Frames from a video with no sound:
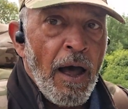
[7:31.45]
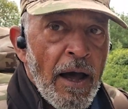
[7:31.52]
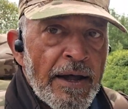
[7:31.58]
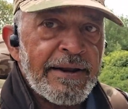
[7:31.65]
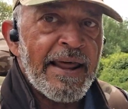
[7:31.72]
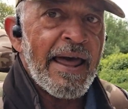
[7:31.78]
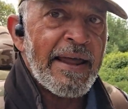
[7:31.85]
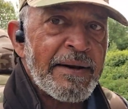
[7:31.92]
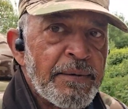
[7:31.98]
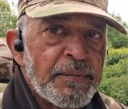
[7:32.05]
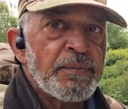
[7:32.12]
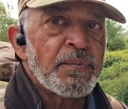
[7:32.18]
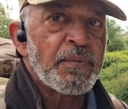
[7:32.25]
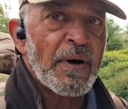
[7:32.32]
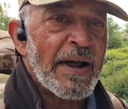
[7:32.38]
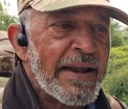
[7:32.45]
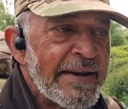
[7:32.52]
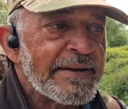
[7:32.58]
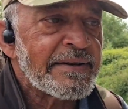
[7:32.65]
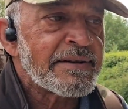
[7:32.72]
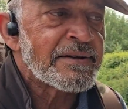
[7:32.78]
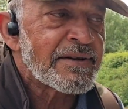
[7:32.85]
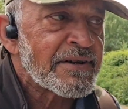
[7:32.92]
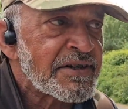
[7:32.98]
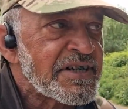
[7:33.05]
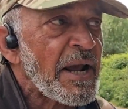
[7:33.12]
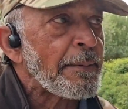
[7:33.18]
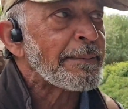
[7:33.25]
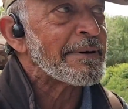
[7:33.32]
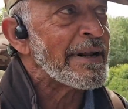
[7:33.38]
And then when the
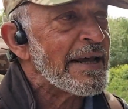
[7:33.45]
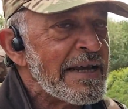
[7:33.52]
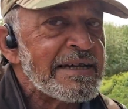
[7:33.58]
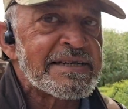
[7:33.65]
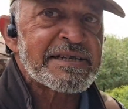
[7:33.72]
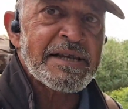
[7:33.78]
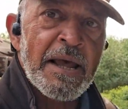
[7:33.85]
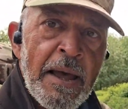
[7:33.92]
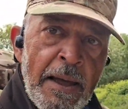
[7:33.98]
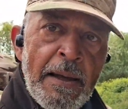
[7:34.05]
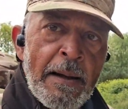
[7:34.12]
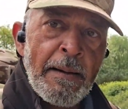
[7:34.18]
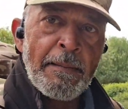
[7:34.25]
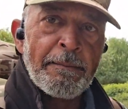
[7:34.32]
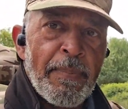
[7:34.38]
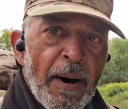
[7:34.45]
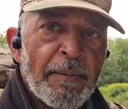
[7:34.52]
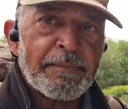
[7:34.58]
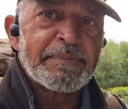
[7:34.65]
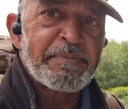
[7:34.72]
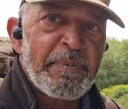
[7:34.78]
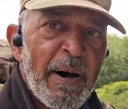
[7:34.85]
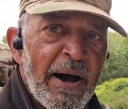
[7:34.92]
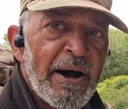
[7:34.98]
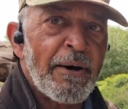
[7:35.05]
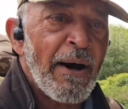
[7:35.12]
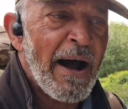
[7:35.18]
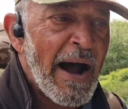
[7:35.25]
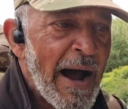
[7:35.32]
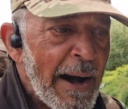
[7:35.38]
Japanese bombed
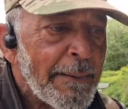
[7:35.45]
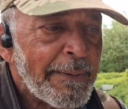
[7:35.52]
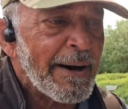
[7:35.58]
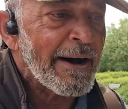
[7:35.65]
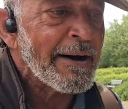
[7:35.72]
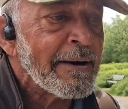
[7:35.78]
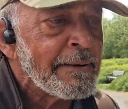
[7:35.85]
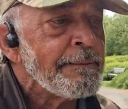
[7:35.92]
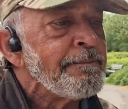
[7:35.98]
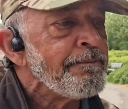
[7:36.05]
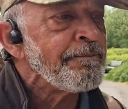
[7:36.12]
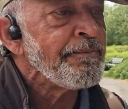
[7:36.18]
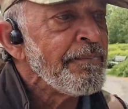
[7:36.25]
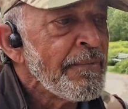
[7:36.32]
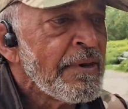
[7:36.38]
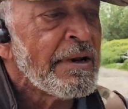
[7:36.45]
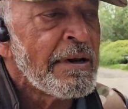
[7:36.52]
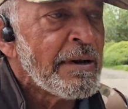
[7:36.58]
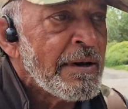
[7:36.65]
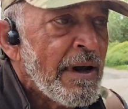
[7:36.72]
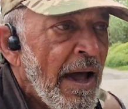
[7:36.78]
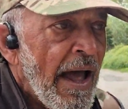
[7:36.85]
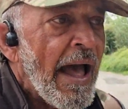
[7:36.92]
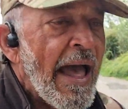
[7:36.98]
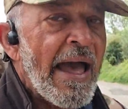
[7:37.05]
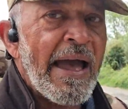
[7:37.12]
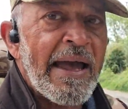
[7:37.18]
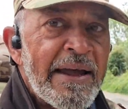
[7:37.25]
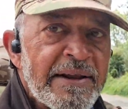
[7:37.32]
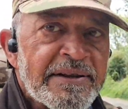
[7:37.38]
Pearl Harbor
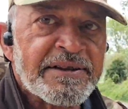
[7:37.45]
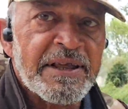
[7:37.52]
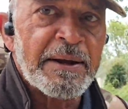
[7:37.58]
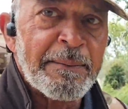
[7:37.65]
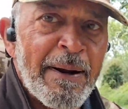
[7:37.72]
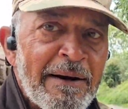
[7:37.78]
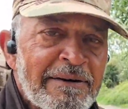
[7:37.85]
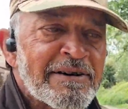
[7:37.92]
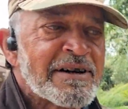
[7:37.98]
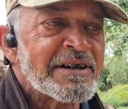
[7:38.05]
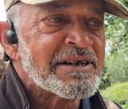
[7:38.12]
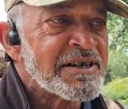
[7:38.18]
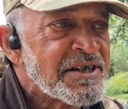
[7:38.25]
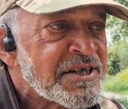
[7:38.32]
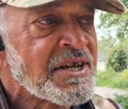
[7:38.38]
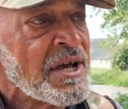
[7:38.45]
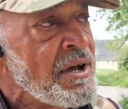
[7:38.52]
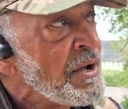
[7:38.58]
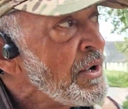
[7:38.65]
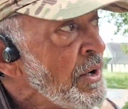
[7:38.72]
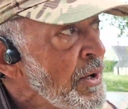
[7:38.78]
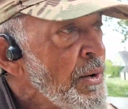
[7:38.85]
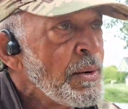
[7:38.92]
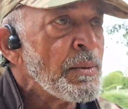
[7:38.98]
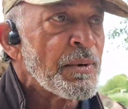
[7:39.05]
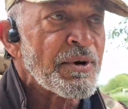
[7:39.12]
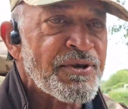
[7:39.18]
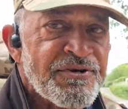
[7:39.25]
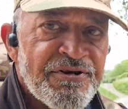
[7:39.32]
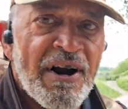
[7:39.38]
and the Americans
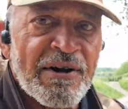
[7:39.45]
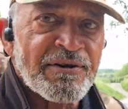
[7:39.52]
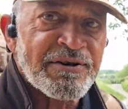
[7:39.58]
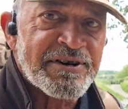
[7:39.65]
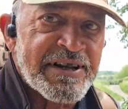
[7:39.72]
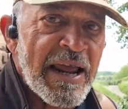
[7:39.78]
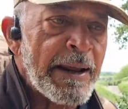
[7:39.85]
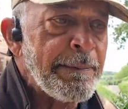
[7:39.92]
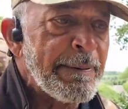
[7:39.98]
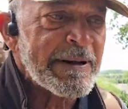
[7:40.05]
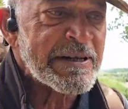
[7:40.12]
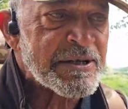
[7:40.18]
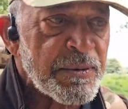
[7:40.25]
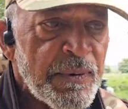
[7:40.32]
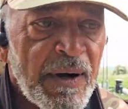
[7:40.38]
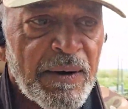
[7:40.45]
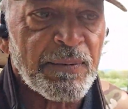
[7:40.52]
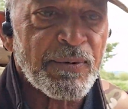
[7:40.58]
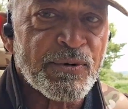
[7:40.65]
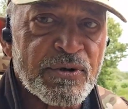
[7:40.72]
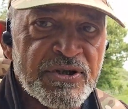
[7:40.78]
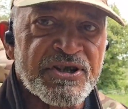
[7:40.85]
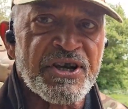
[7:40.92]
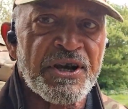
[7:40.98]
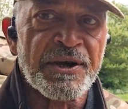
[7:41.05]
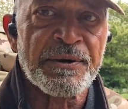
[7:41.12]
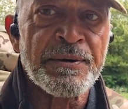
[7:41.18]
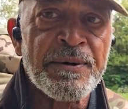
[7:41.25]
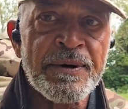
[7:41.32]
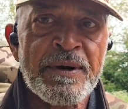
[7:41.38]
were thrown deep into World War
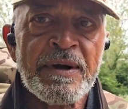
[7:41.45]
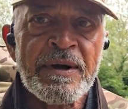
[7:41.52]
II,